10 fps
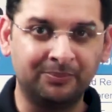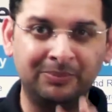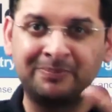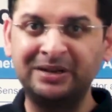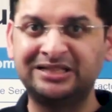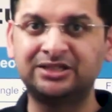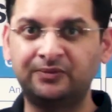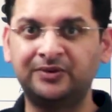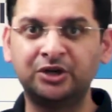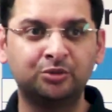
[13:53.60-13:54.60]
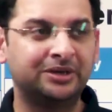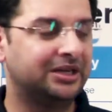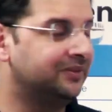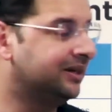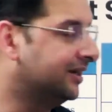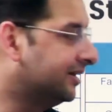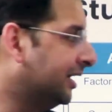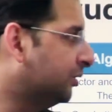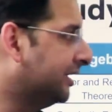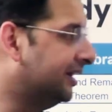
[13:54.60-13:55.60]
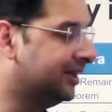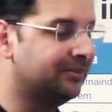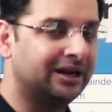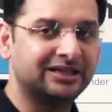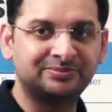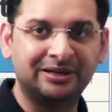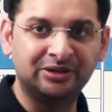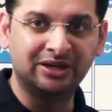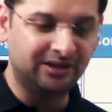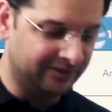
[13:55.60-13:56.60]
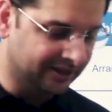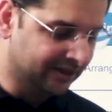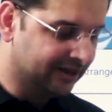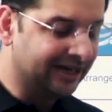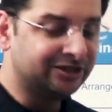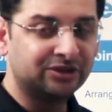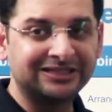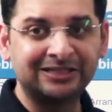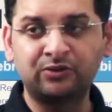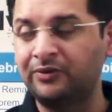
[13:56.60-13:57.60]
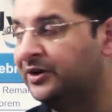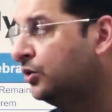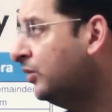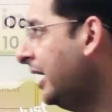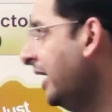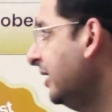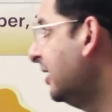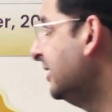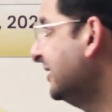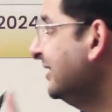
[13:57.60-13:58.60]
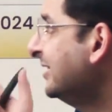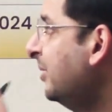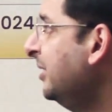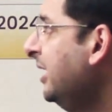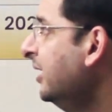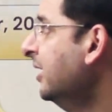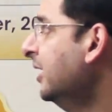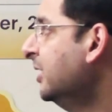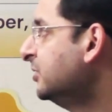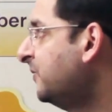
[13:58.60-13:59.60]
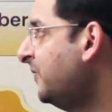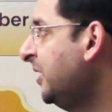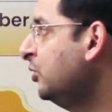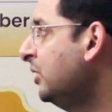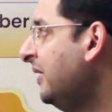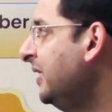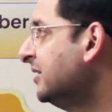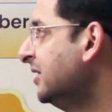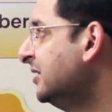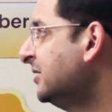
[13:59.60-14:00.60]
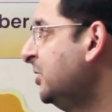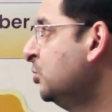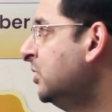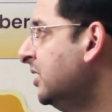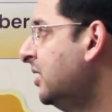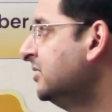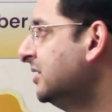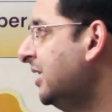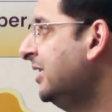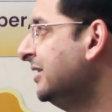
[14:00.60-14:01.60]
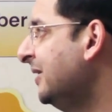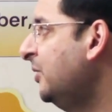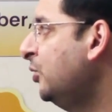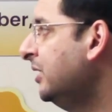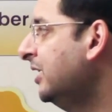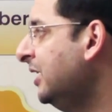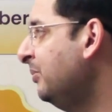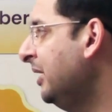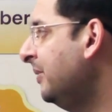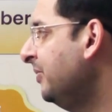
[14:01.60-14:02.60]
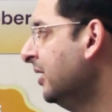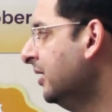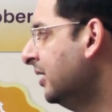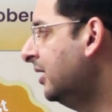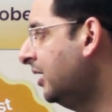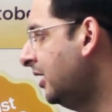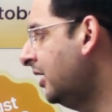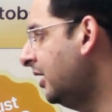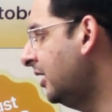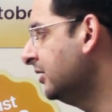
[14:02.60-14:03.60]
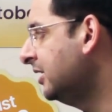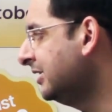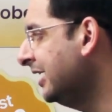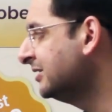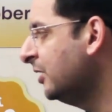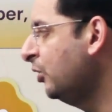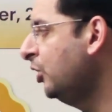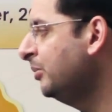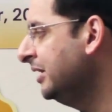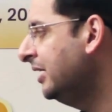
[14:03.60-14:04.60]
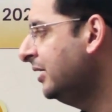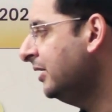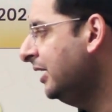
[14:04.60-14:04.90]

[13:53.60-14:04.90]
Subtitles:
the big picture of trigonometry we tend to tell them at this particular level, right? So this is what we do, and this is the summary. So 52 live lectures, Tuesday, Thursday, Saturday, 7 to 8:30 p.m. The tests are going to be there.